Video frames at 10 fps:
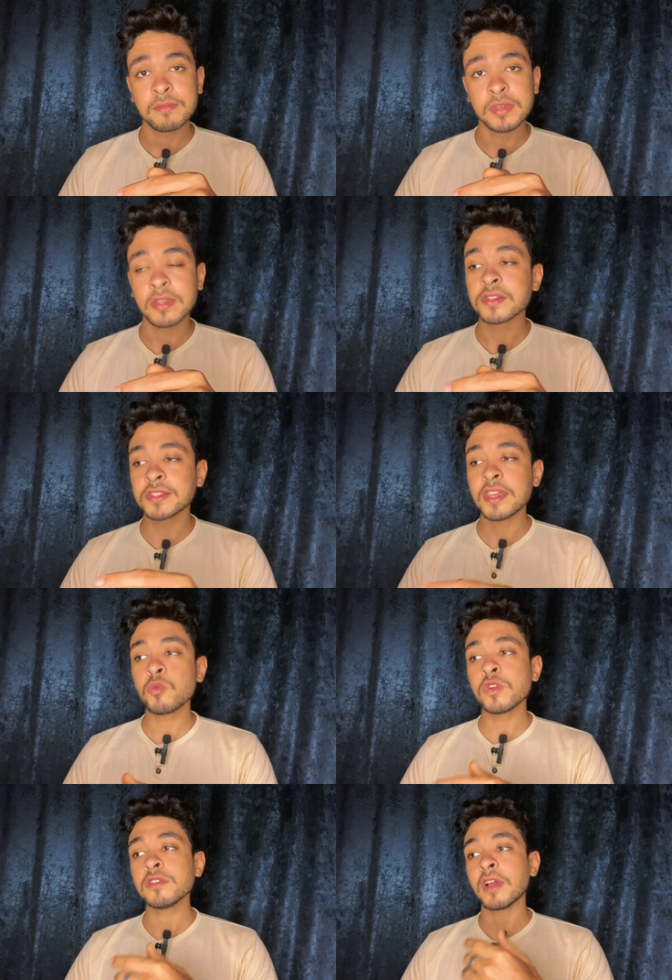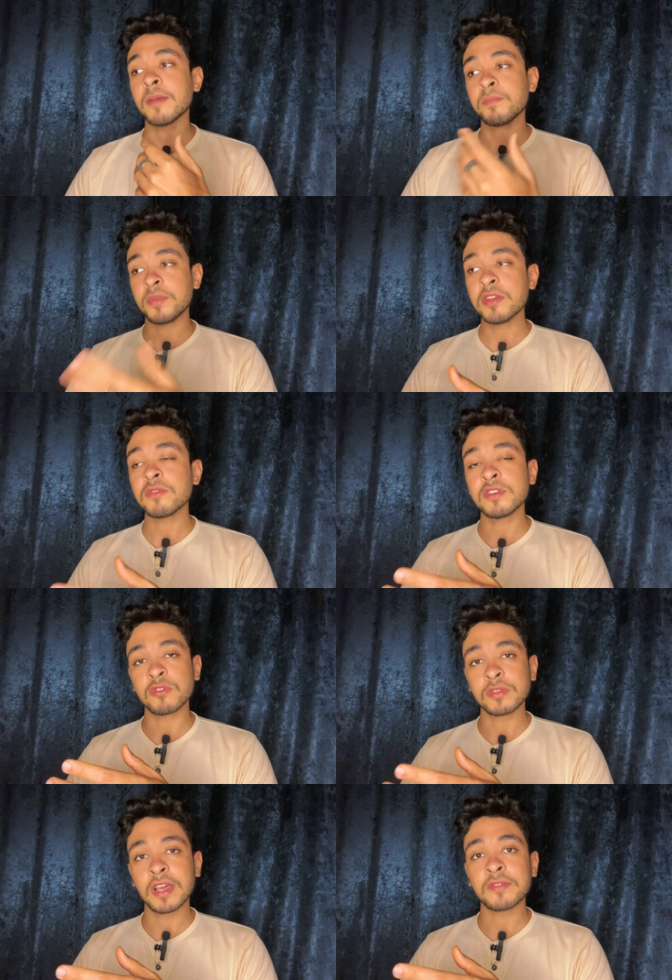because they will appear in
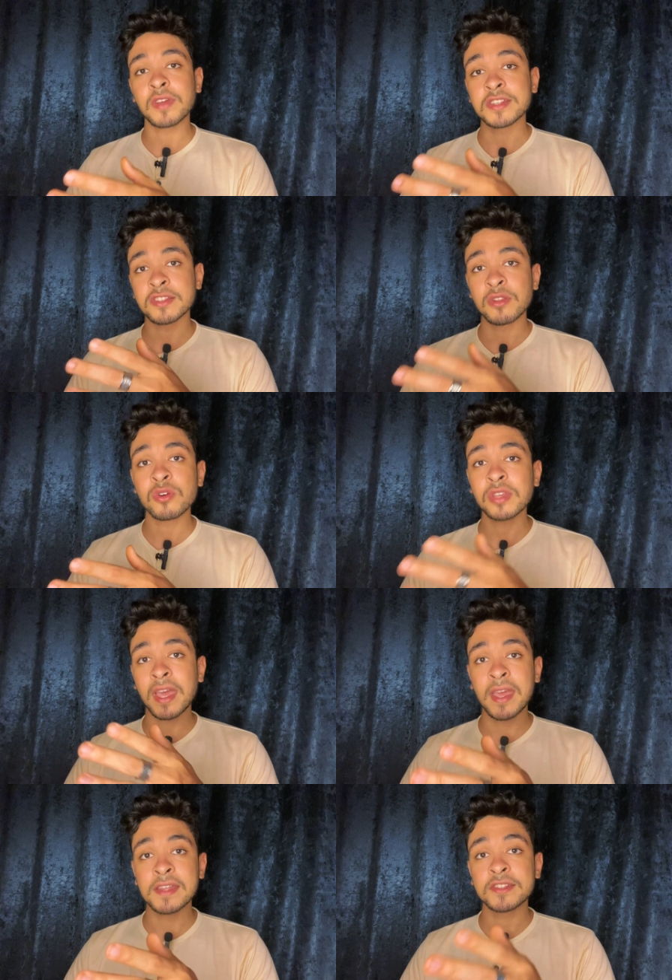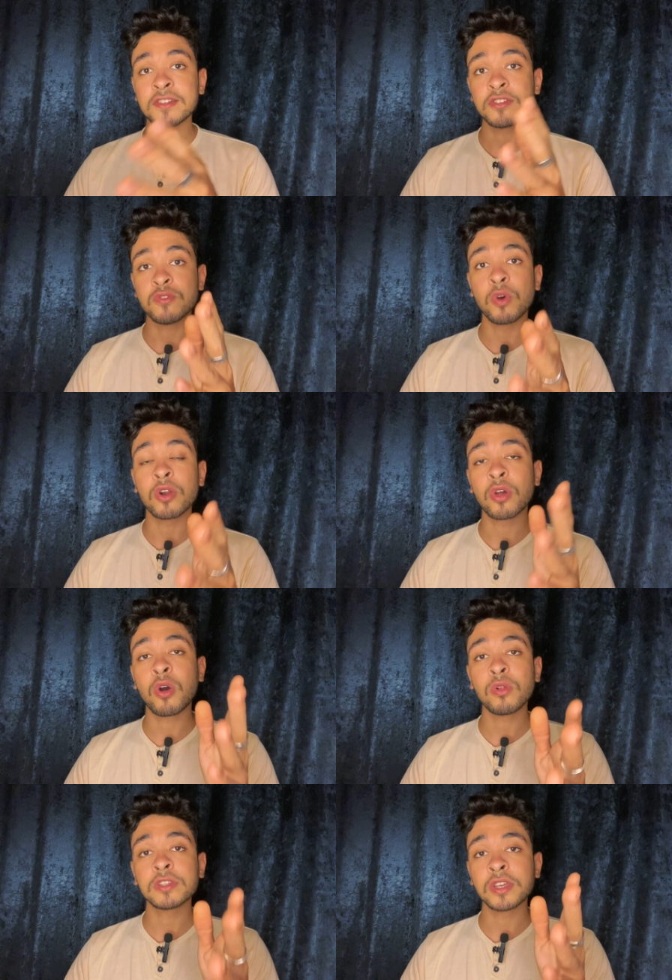your life as long as you are
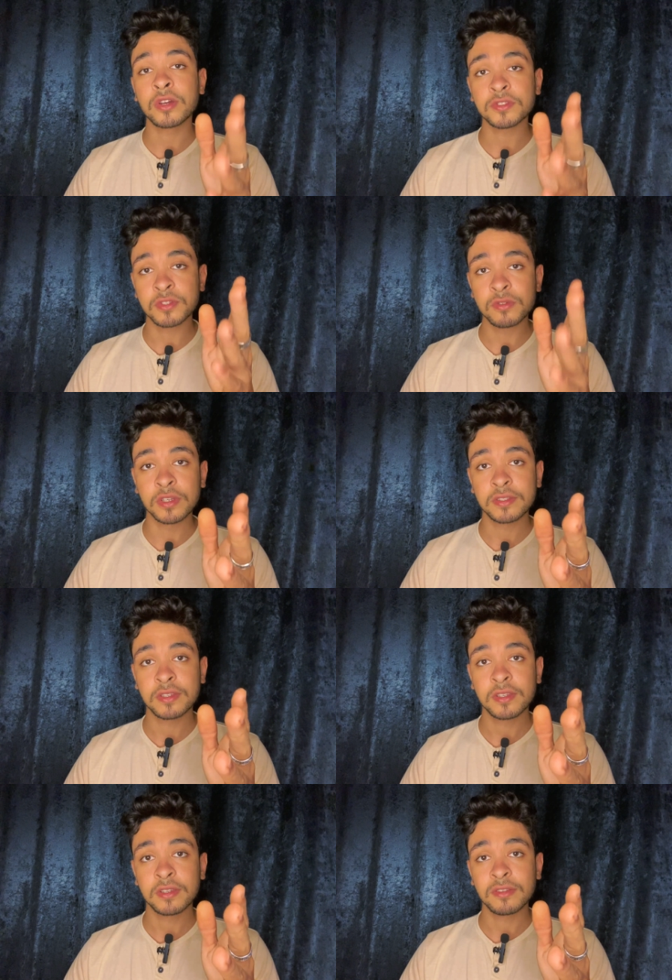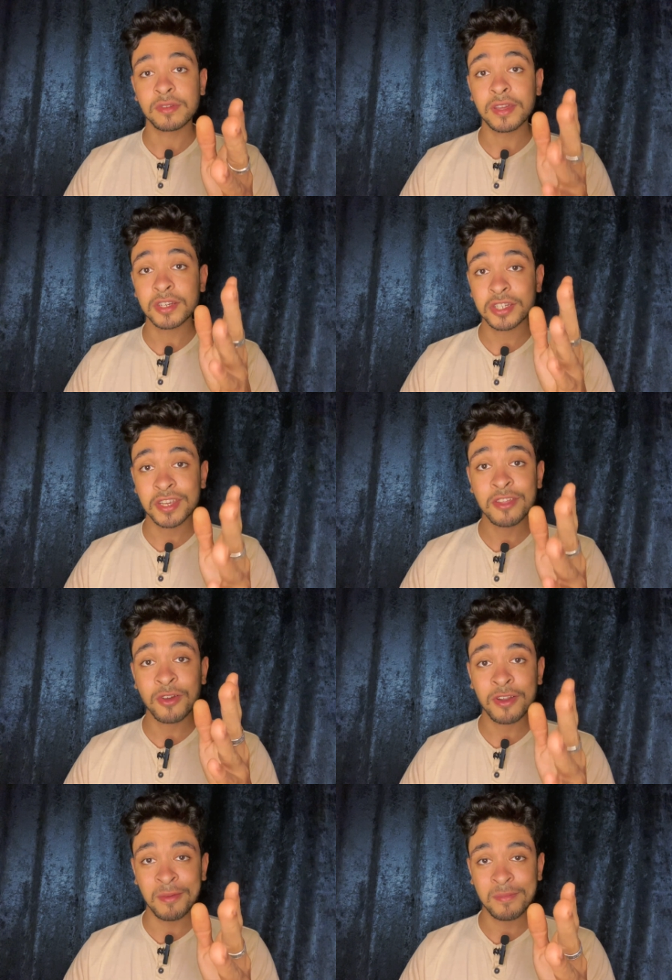holding on to it. You gotta cheat
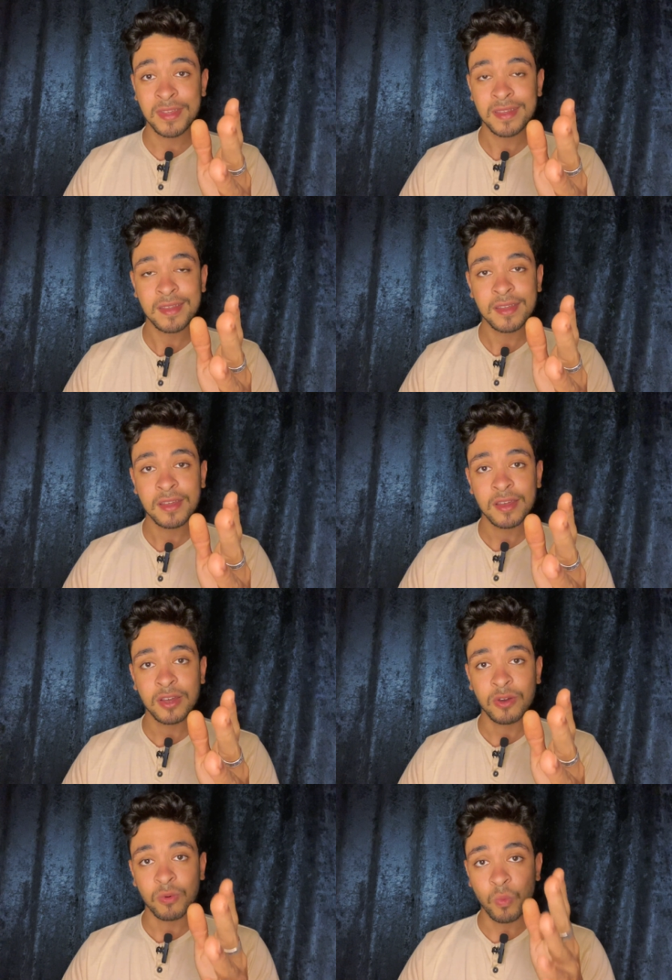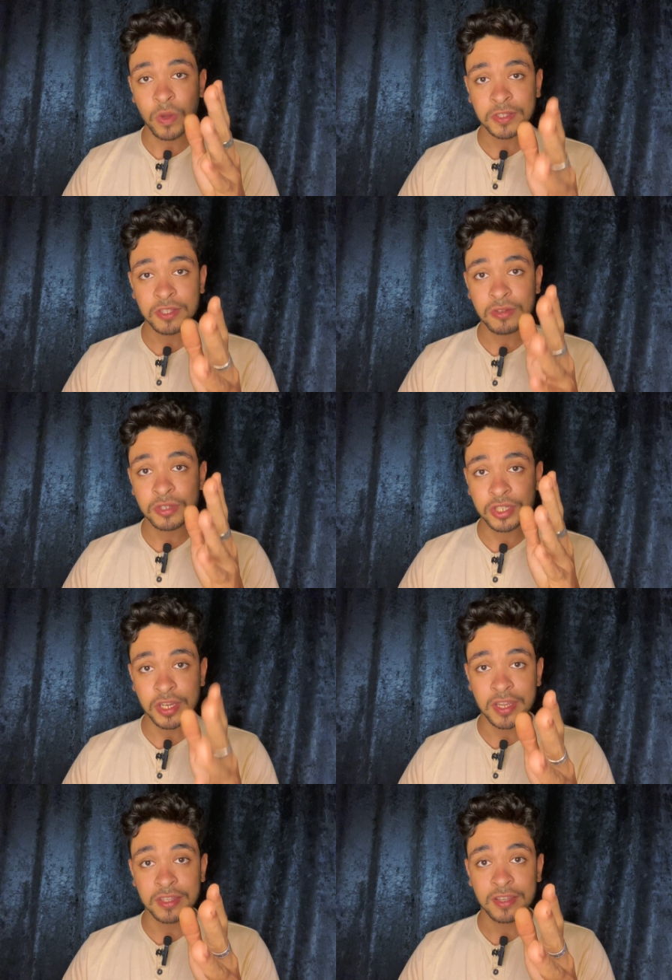on them. Once you
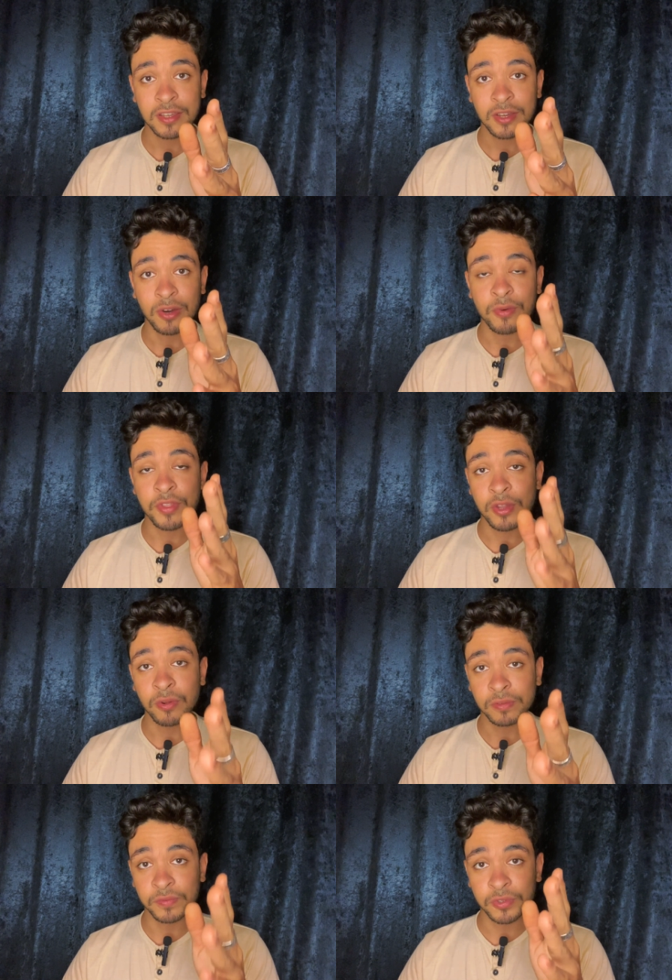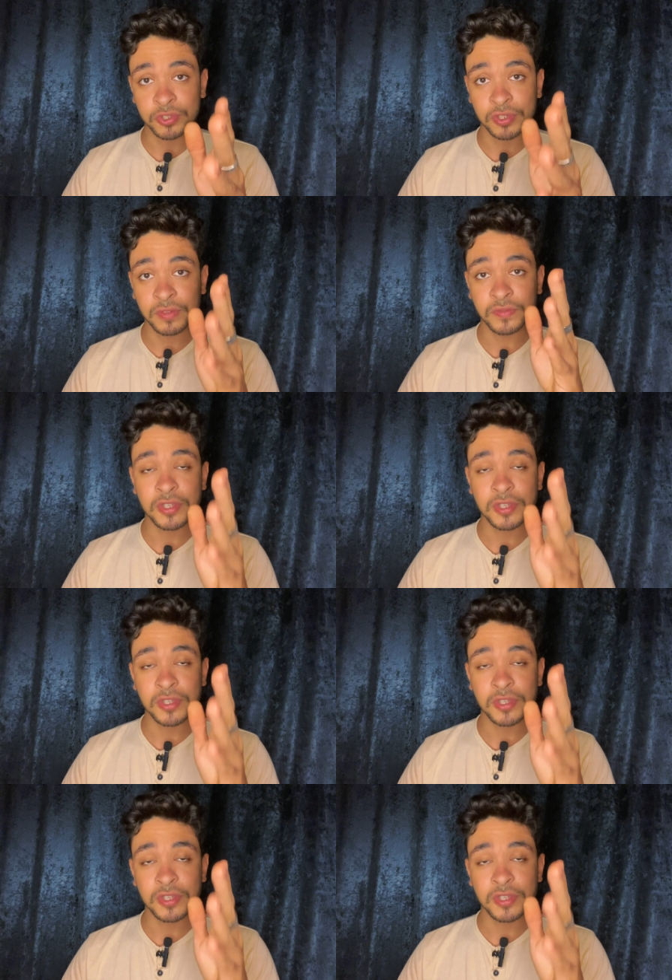cheat on the old version of